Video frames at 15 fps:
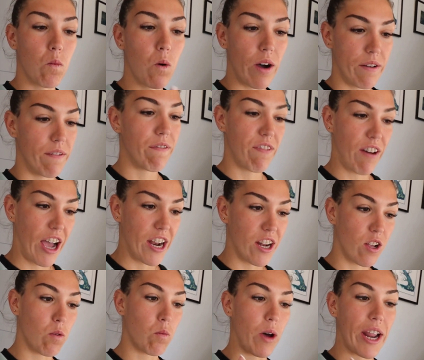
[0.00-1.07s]
one
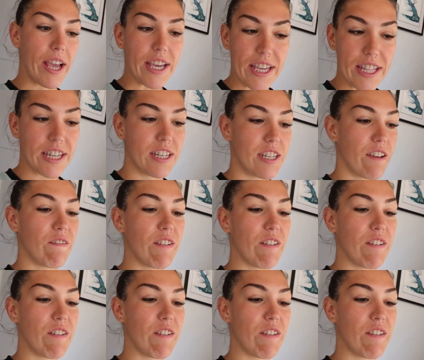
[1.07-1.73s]
final What I Eat in a Day